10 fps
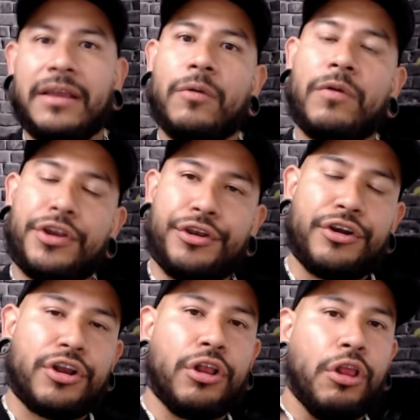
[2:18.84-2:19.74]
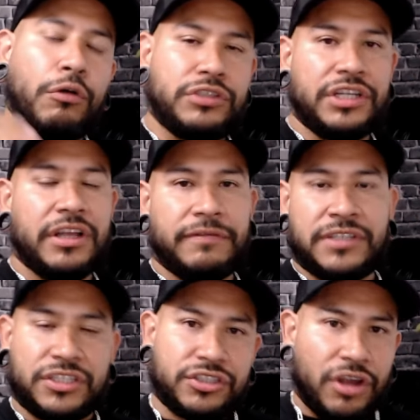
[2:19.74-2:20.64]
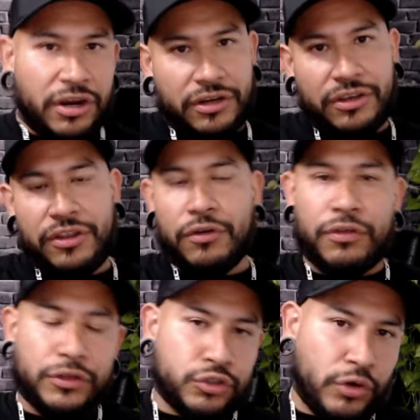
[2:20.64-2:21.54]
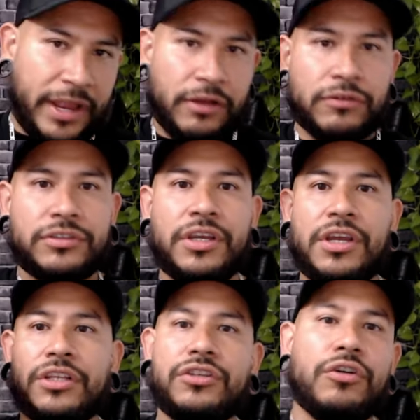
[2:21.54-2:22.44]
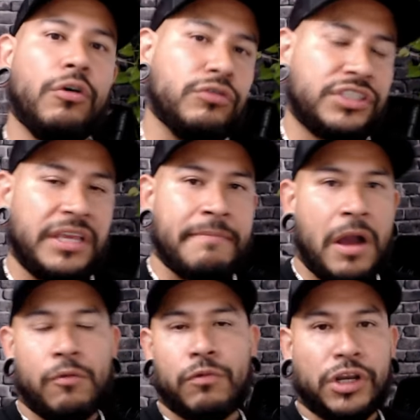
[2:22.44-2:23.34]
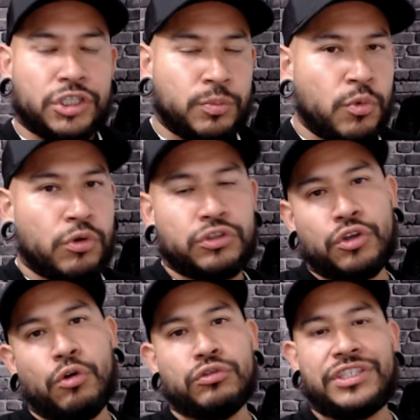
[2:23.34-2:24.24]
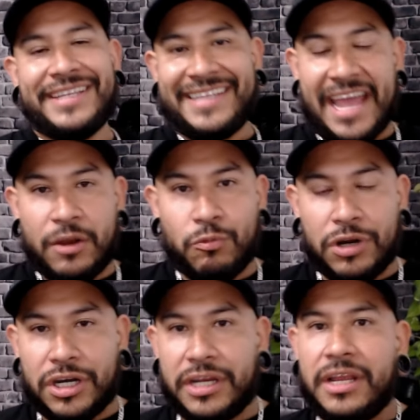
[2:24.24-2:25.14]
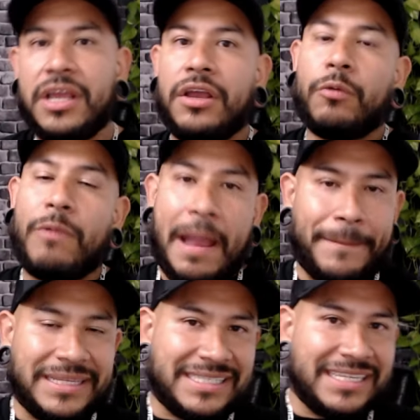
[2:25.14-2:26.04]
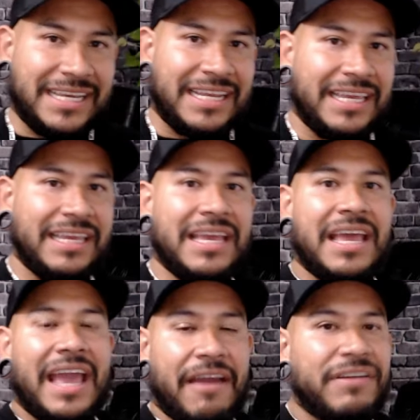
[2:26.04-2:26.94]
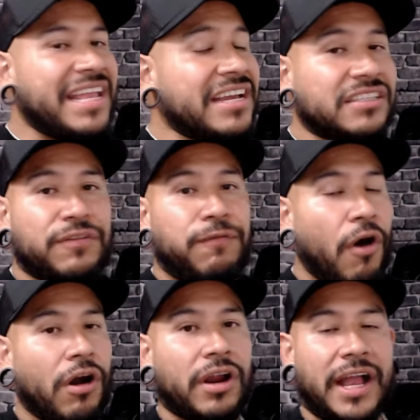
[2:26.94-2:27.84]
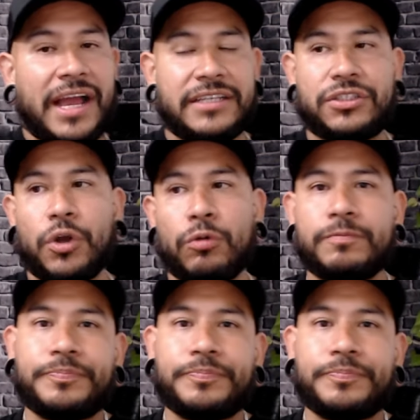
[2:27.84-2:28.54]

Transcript: where you're close enough to start, you know, the trails, to go see Mount Rushmore, to go see Deadwood, Rapid City. Everything is far, guys. So